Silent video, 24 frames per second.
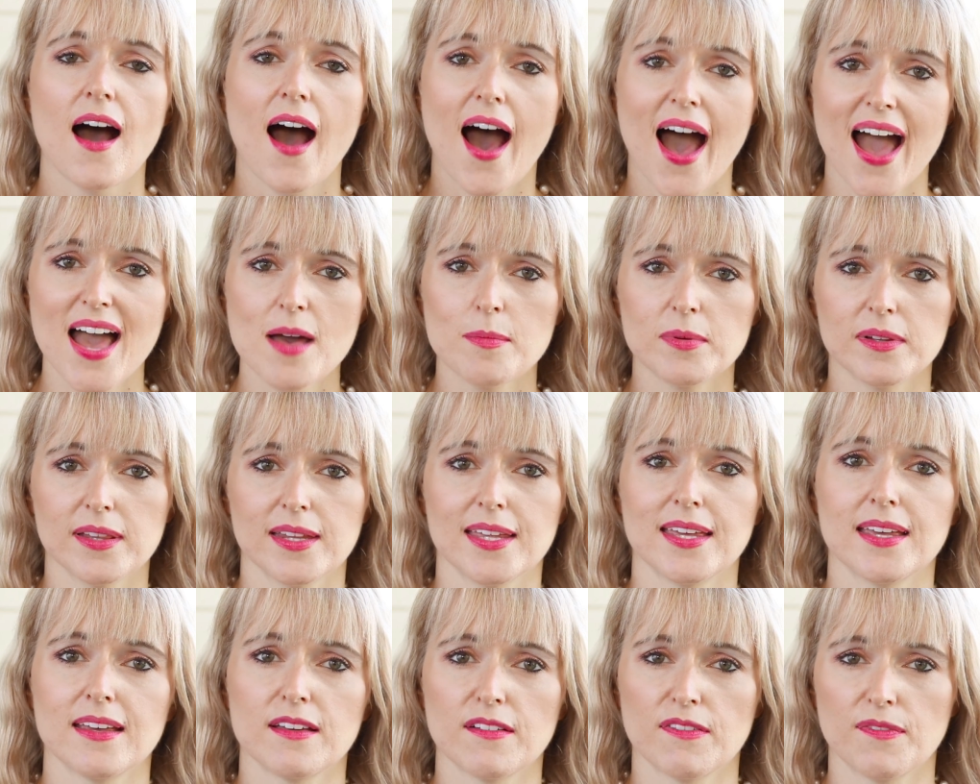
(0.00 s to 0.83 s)
I
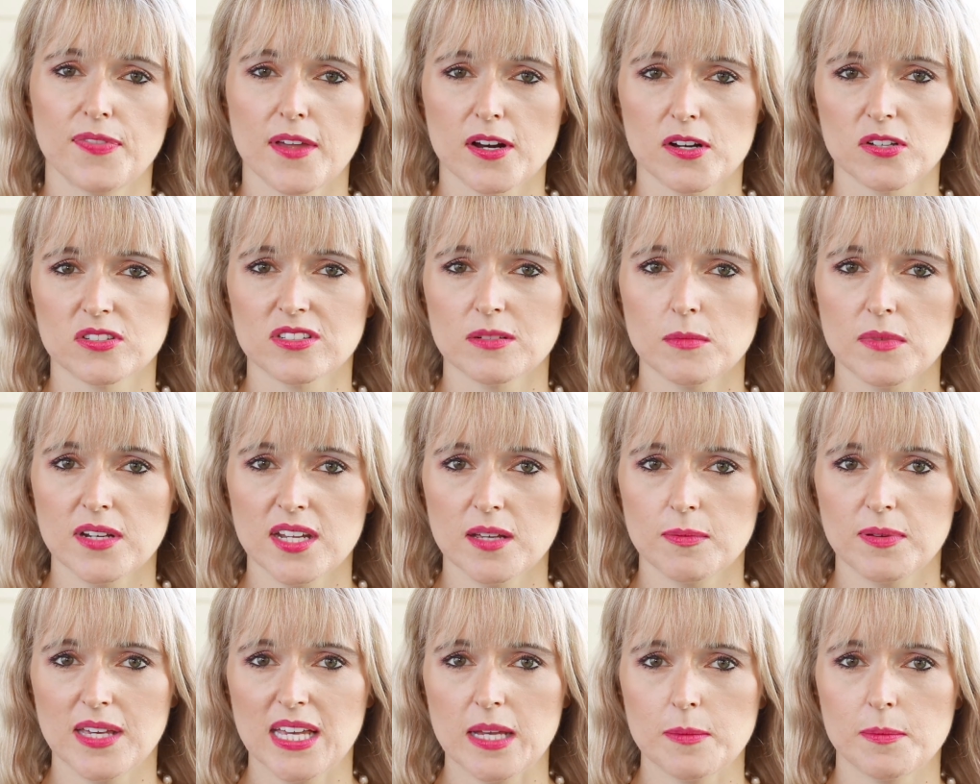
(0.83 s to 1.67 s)
believe there are so
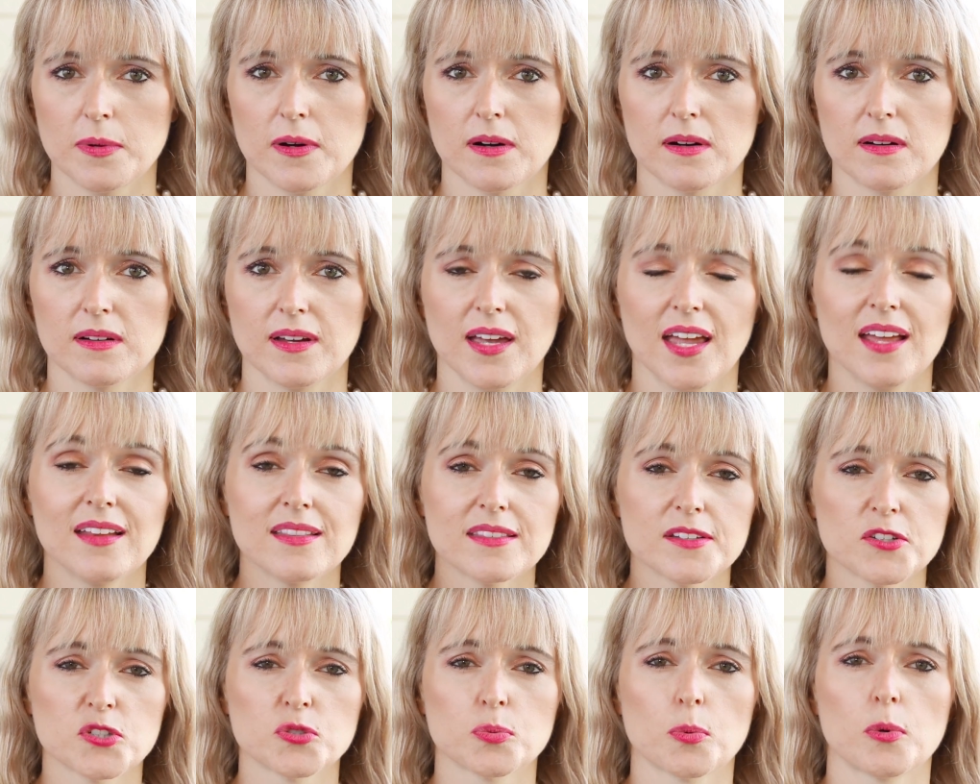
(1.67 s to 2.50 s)
many people
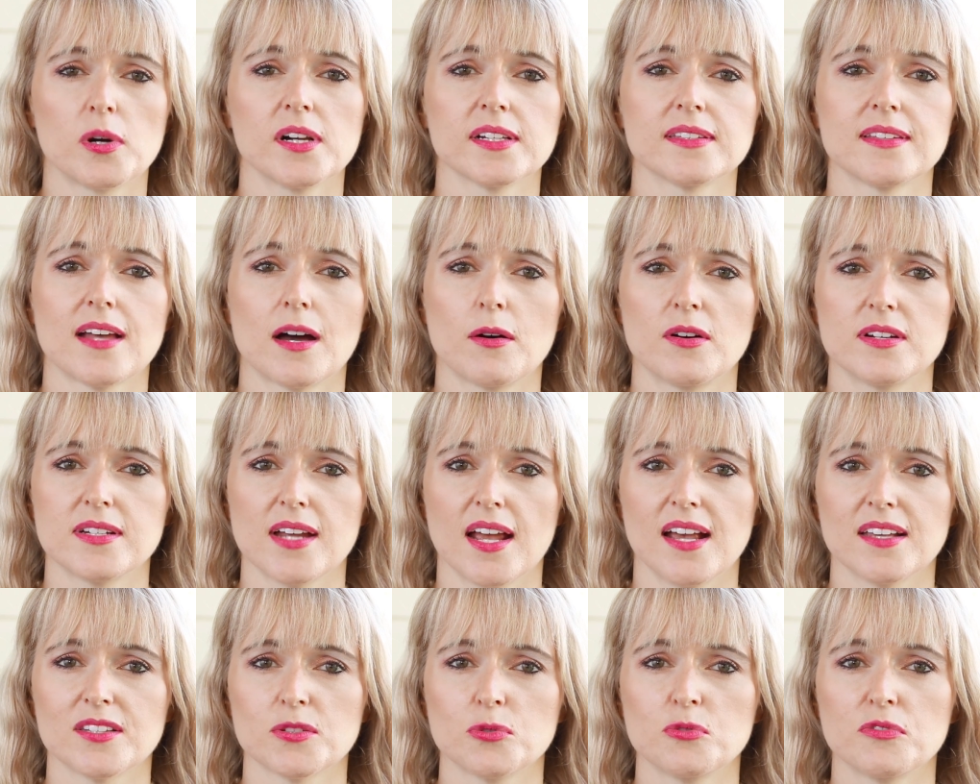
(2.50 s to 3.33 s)
in this world
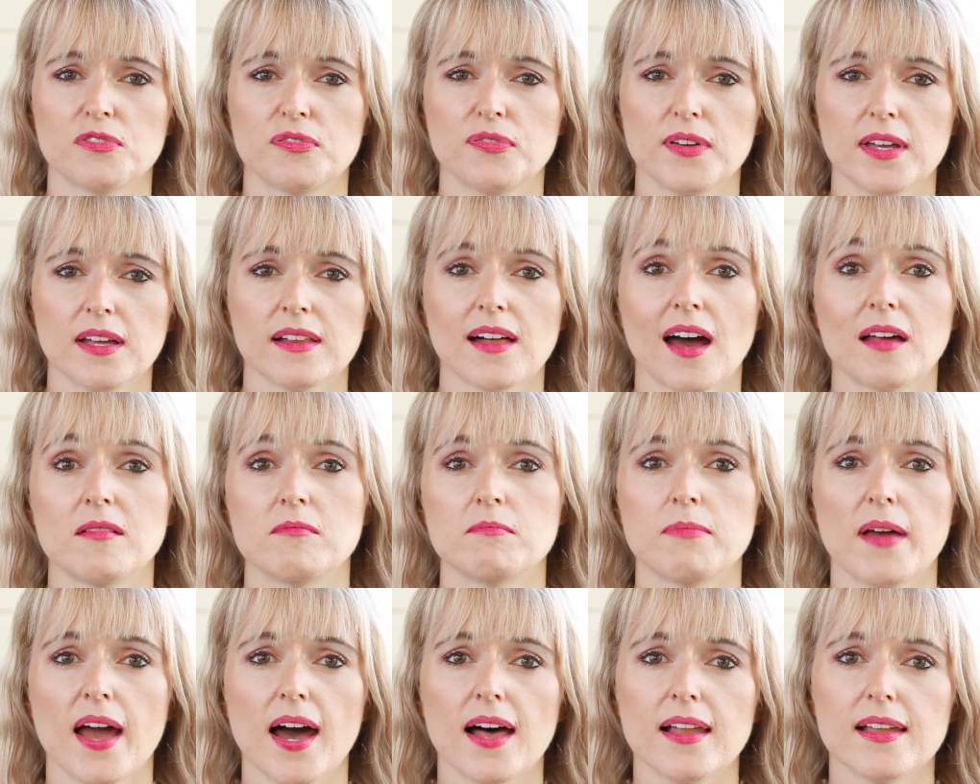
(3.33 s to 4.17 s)
nowadays who feel
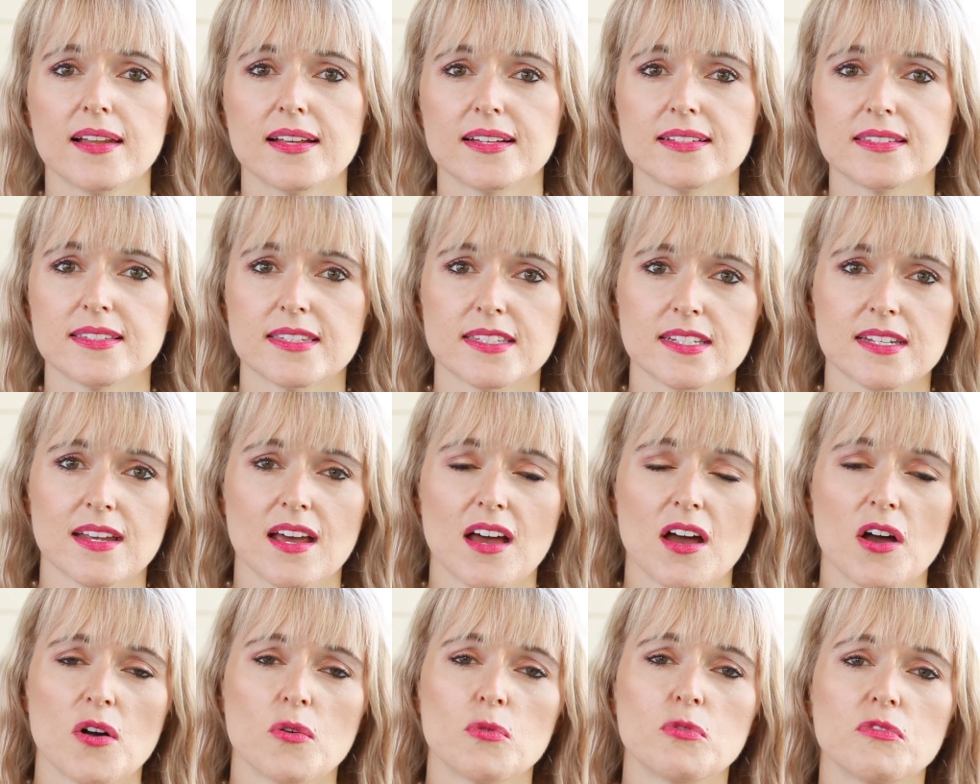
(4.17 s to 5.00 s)
unbalanced,
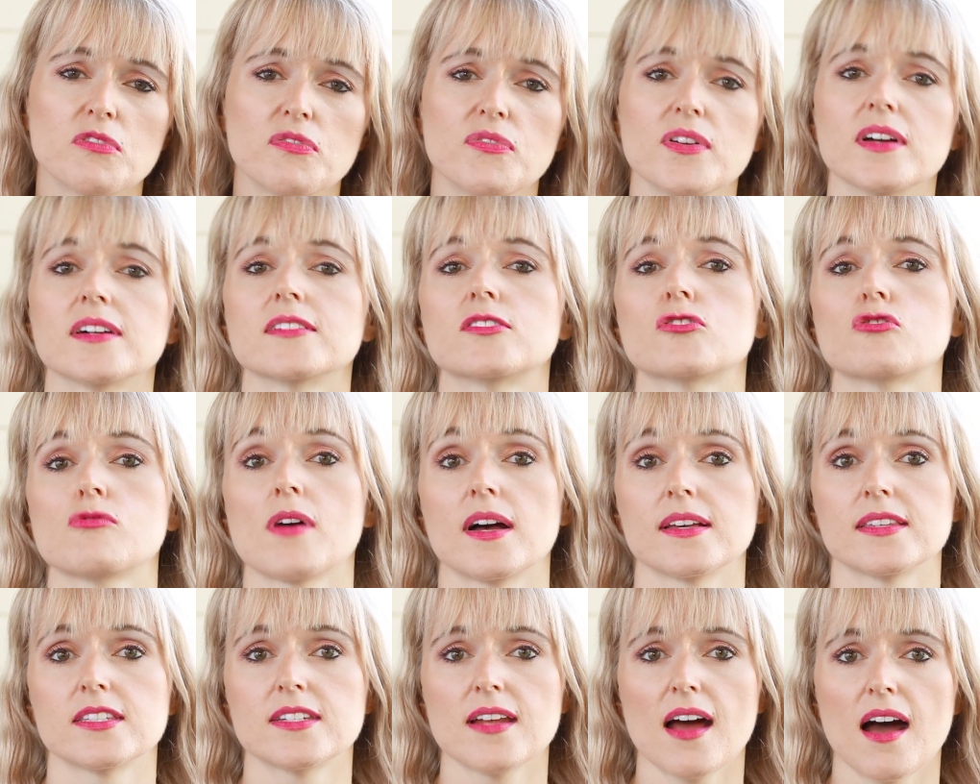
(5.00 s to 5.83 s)
who feel
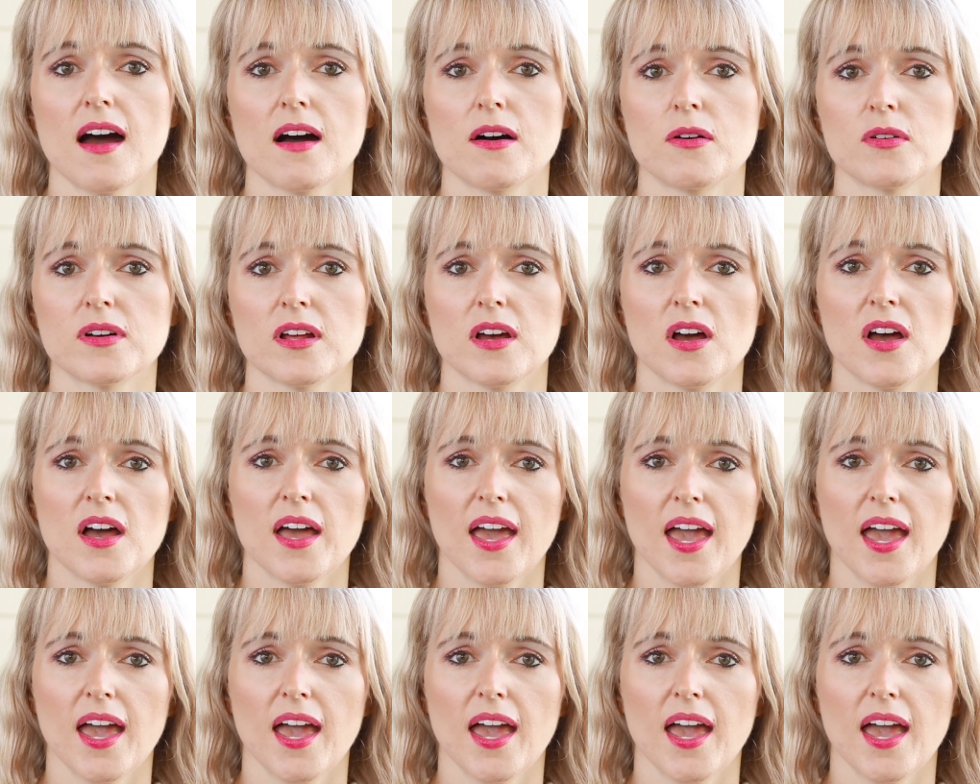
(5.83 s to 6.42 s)
stressed out,